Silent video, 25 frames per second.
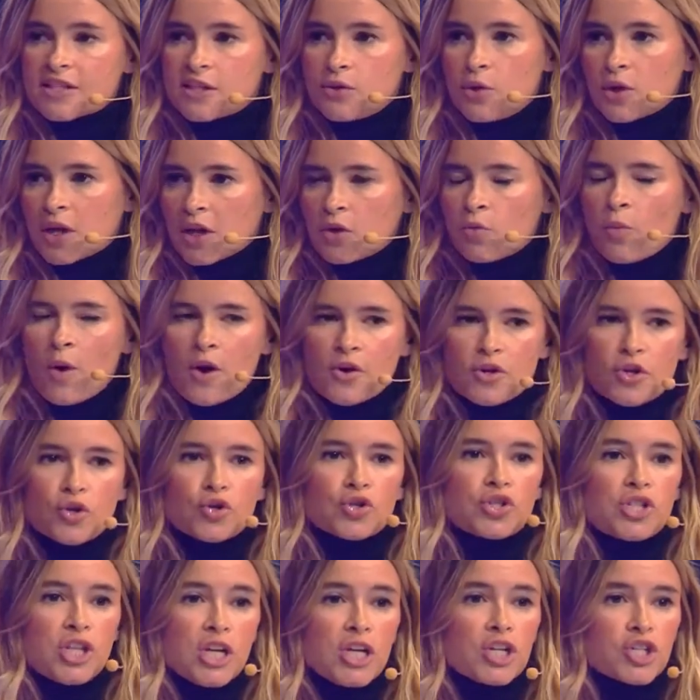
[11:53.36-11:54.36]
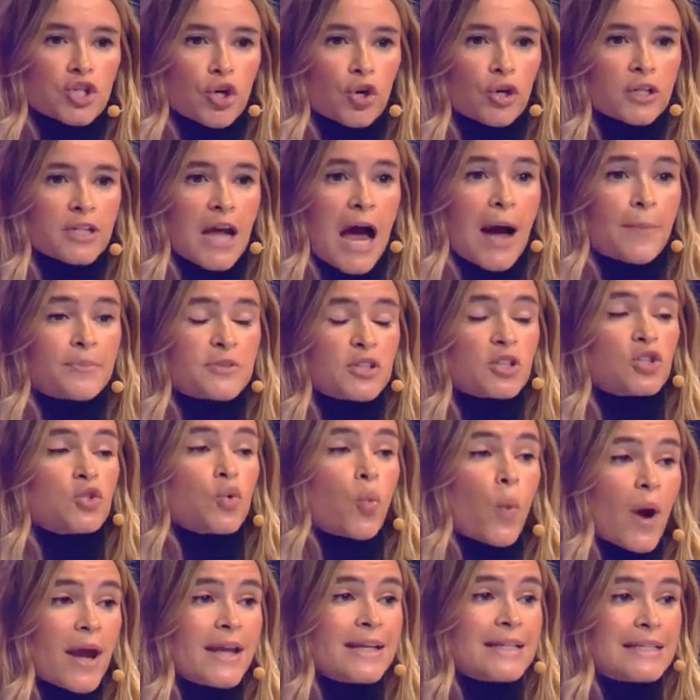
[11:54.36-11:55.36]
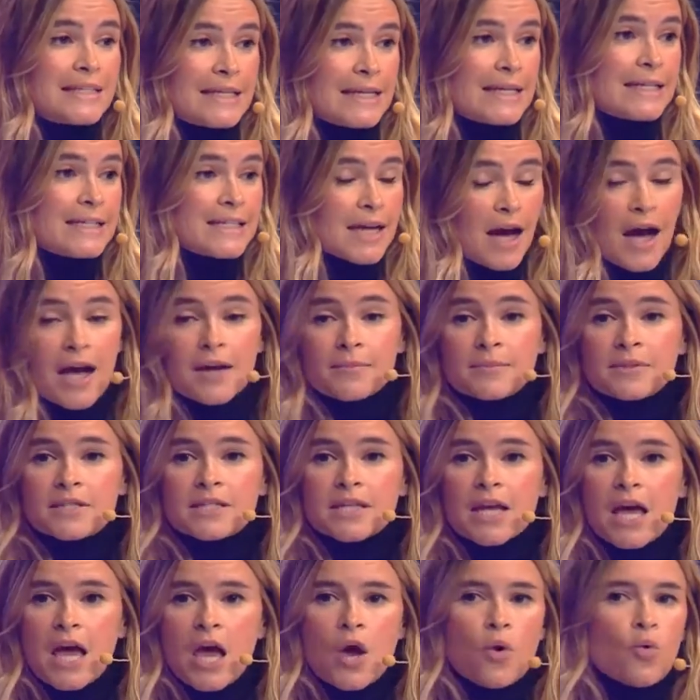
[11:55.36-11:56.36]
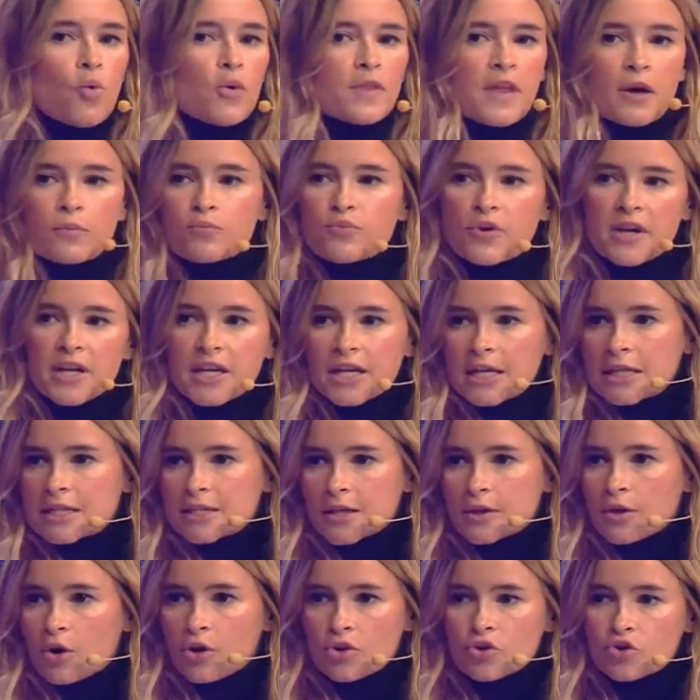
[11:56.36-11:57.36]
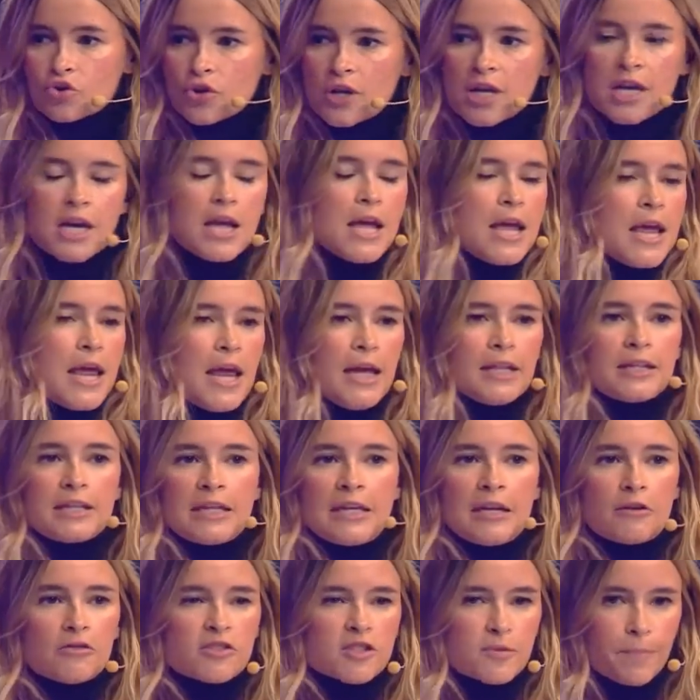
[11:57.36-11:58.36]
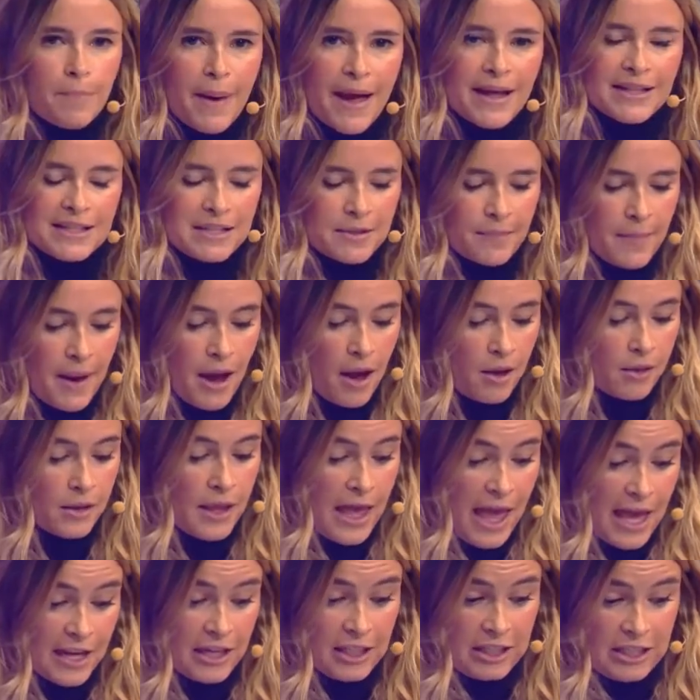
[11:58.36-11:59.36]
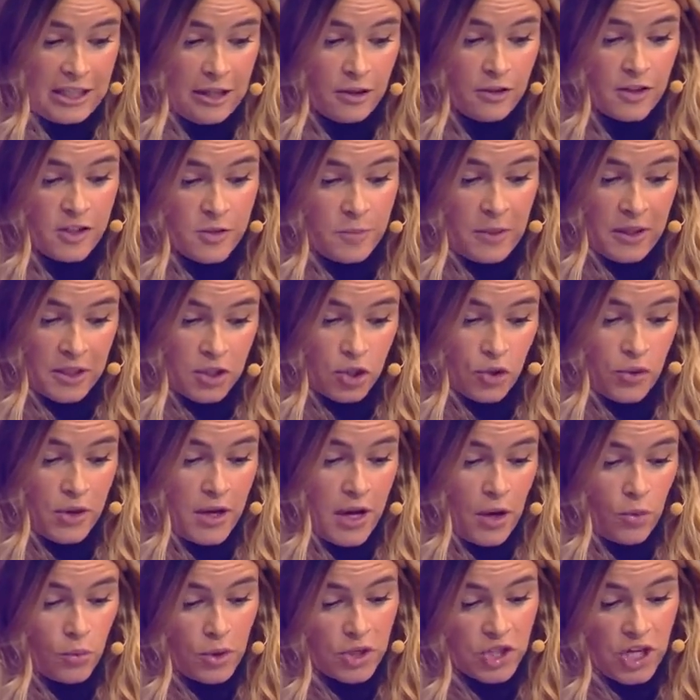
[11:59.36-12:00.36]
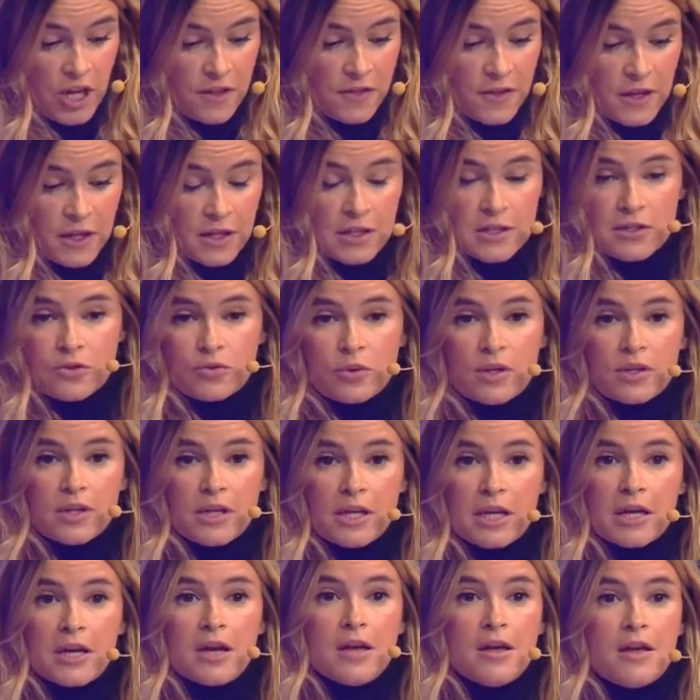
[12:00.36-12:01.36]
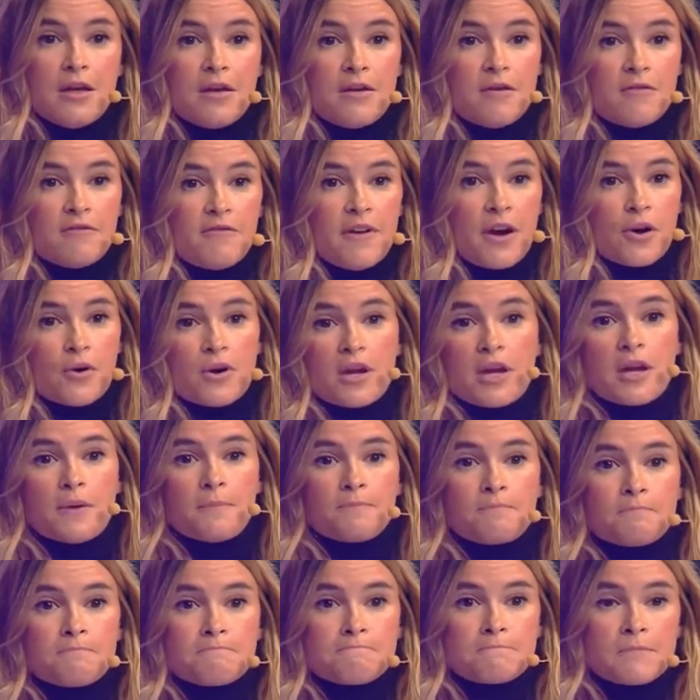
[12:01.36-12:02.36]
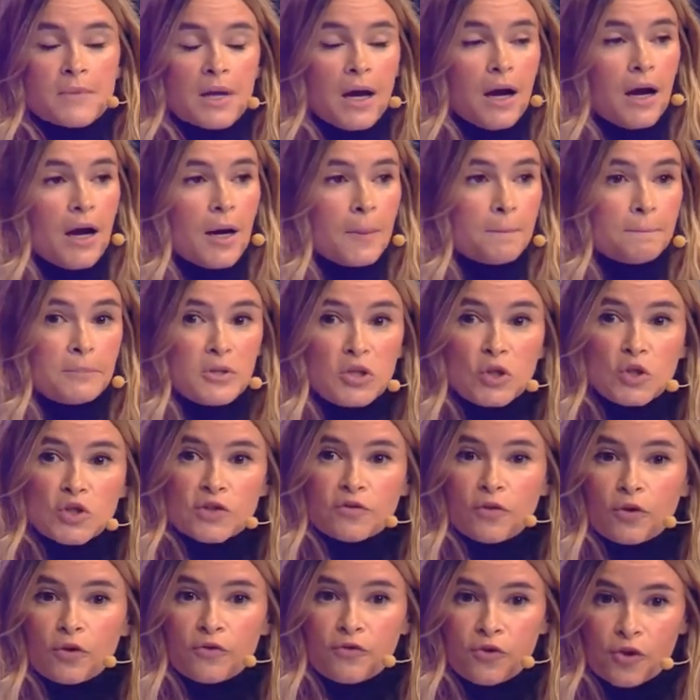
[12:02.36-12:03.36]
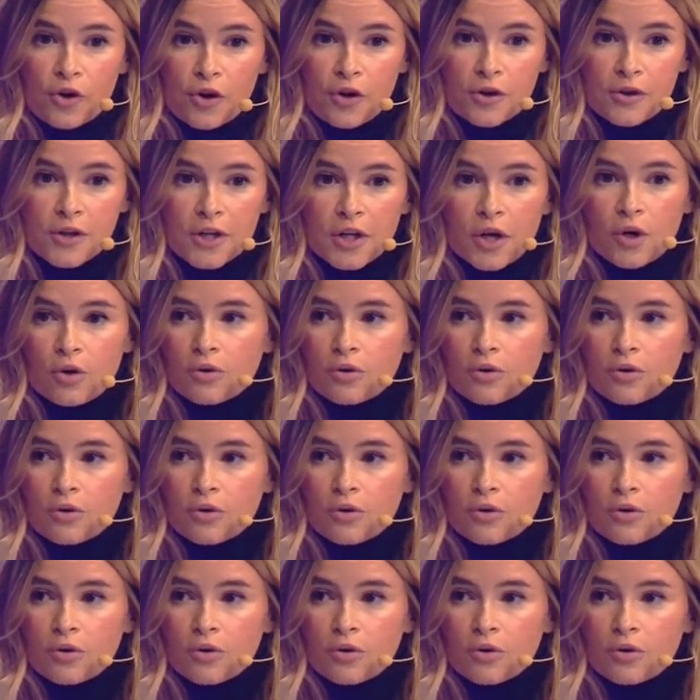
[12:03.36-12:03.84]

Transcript: So you can wear your t-shirt up to 20 times without bringing to laundry. It kills bad smell and it kills bacteria, which I think is really very useful for,